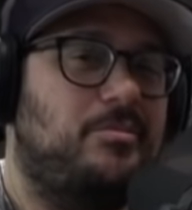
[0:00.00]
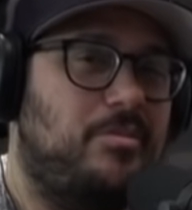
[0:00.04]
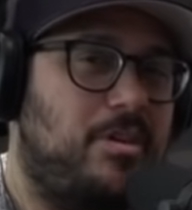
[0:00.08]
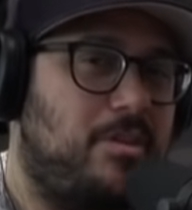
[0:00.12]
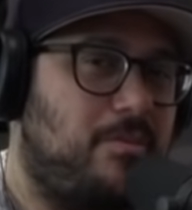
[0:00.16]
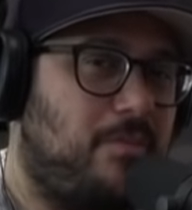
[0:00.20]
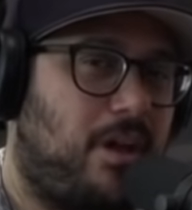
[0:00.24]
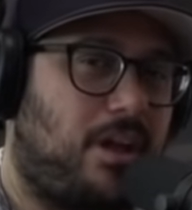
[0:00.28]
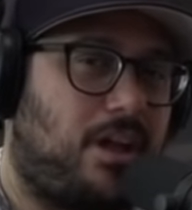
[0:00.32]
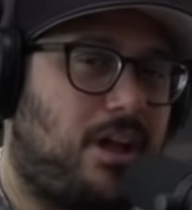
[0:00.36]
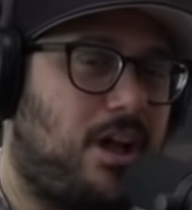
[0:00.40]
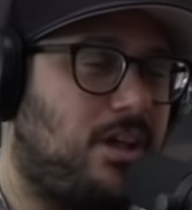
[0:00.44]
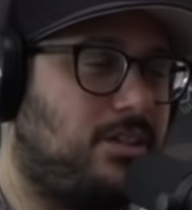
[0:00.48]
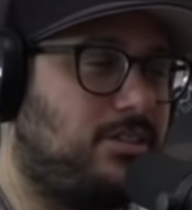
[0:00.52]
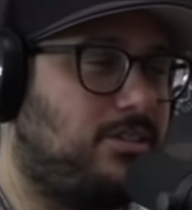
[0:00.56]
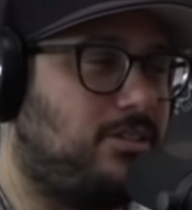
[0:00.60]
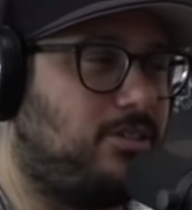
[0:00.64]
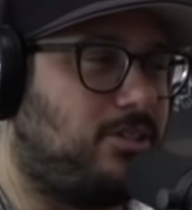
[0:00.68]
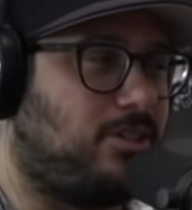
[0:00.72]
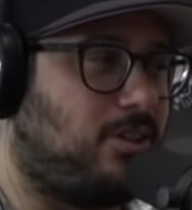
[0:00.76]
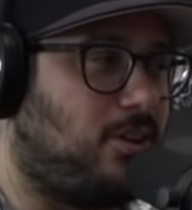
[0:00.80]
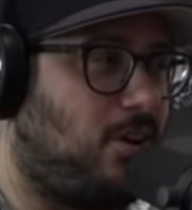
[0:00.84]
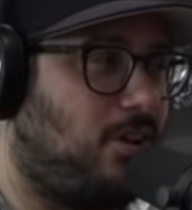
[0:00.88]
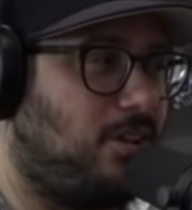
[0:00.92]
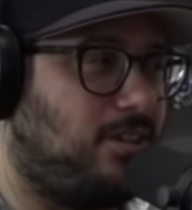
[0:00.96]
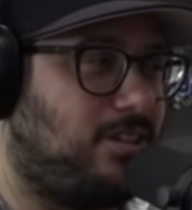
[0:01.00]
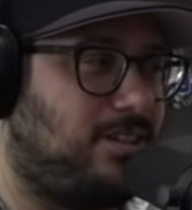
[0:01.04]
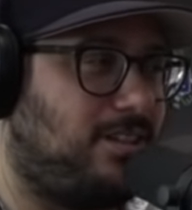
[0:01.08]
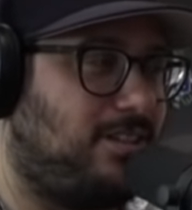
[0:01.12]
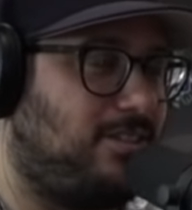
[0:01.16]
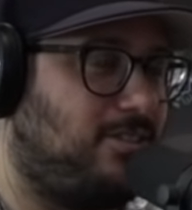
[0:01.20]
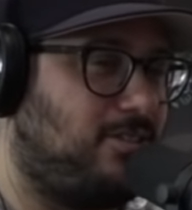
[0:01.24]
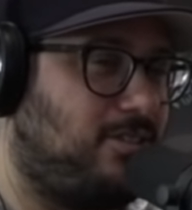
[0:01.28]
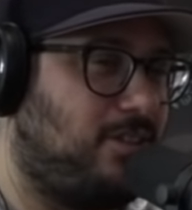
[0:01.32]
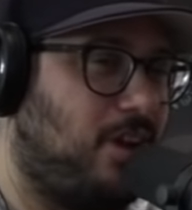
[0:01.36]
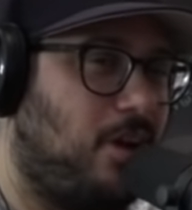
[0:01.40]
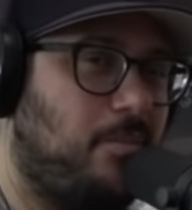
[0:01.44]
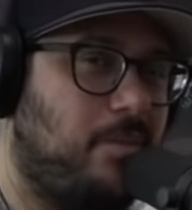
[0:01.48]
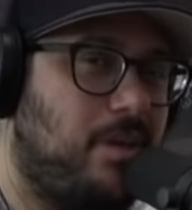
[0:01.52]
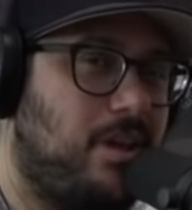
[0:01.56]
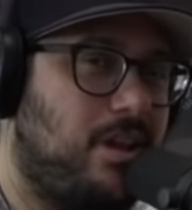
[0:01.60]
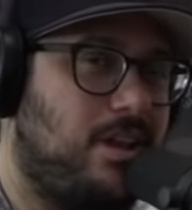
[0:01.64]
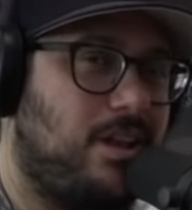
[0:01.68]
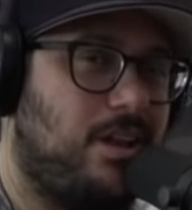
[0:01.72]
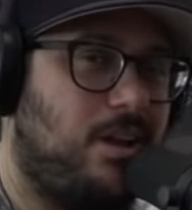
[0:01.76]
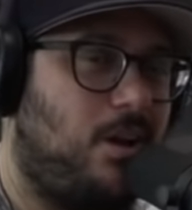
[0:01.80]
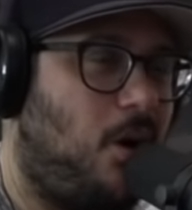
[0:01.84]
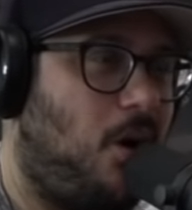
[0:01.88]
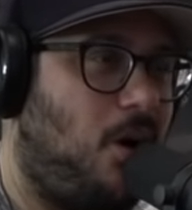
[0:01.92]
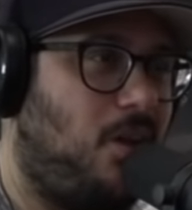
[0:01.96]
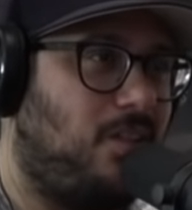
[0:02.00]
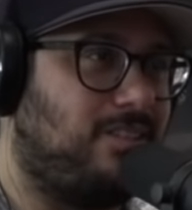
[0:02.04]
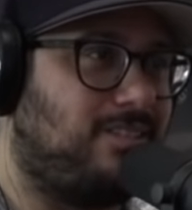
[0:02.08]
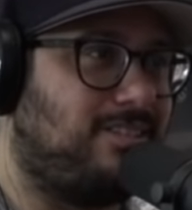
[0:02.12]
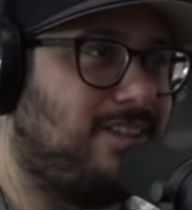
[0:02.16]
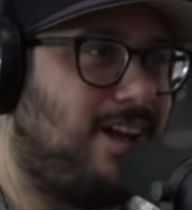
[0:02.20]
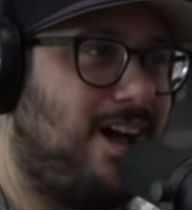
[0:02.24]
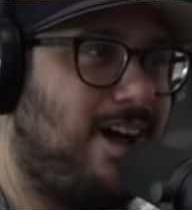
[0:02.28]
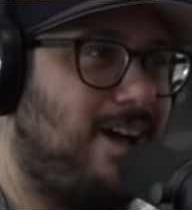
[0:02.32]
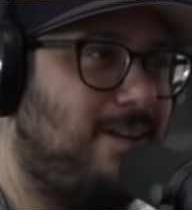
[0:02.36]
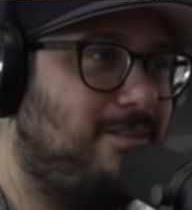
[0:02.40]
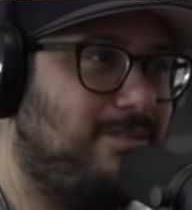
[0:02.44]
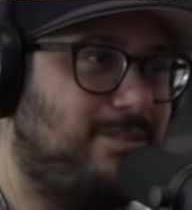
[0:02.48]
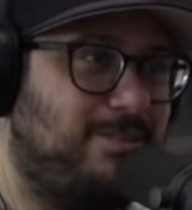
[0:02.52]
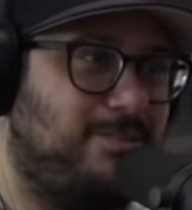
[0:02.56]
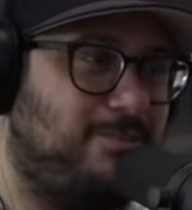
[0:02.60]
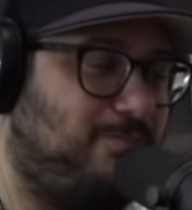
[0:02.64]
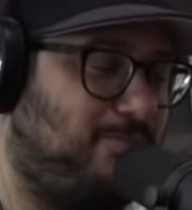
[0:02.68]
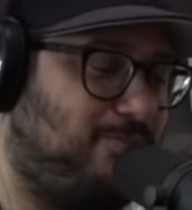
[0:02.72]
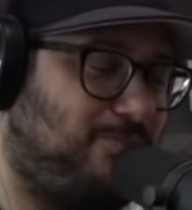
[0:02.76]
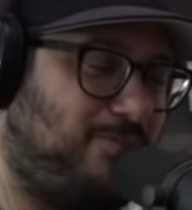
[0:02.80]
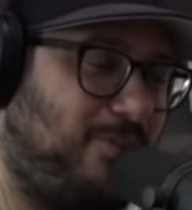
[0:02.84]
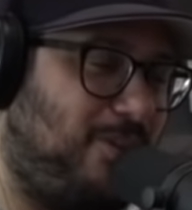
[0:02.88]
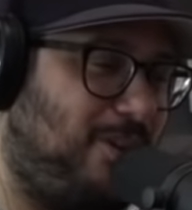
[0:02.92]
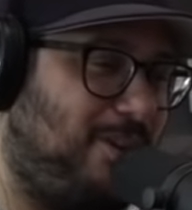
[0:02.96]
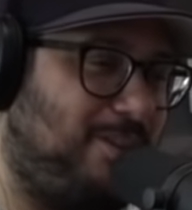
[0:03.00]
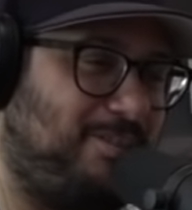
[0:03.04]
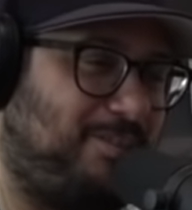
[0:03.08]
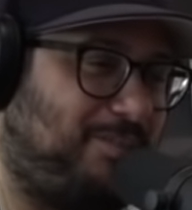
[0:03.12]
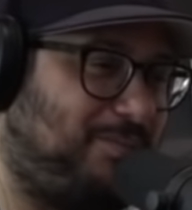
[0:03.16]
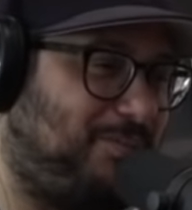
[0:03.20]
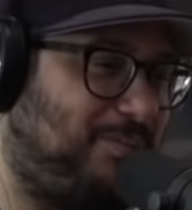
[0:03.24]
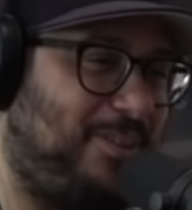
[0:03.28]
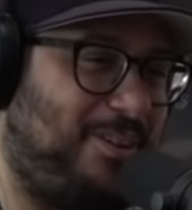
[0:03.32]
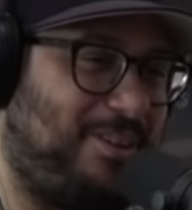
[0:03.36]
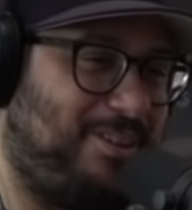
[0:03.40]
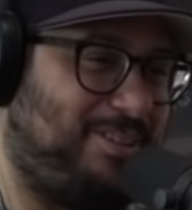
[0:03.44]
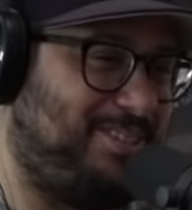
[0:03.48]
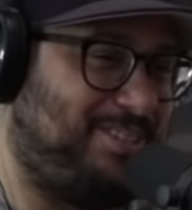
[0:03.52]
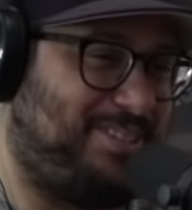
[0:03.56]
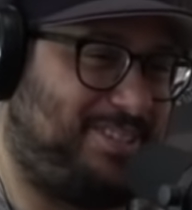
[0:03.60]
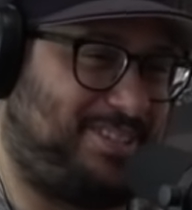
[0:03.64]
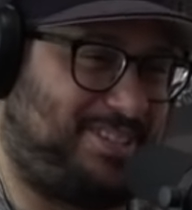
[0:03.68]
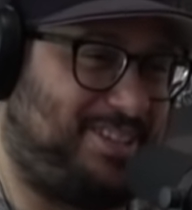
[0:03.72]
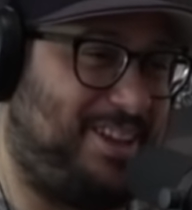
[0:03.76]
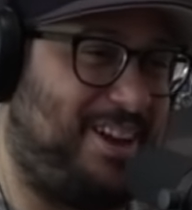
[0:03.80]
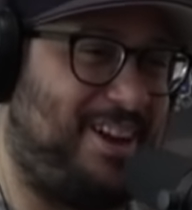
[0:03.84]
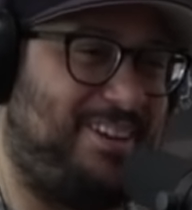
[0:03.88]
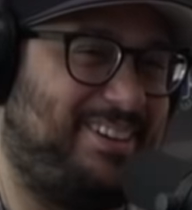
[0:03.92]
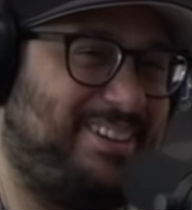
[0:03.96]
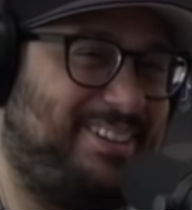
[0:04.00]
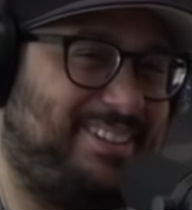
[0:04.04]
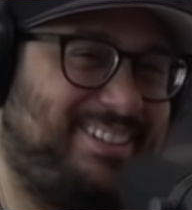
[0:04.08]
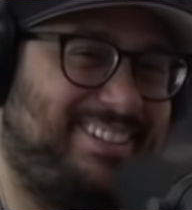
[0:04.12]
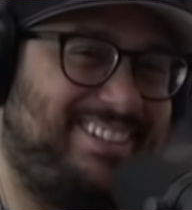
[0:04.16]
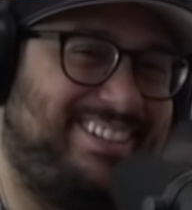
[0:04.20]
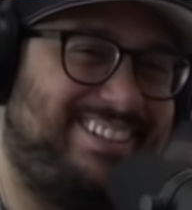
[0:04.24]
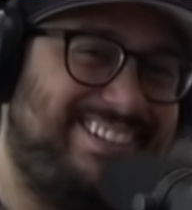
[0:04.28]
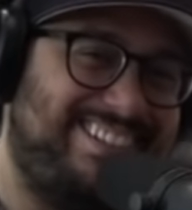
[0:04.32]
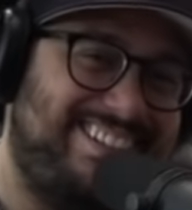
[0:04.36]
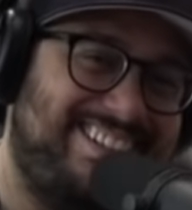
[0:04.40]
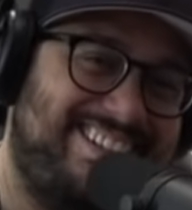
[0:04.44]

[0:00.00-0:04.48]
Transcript: Me and my cousin used to call each other dumb idiot all the time. It's fucking hysterical.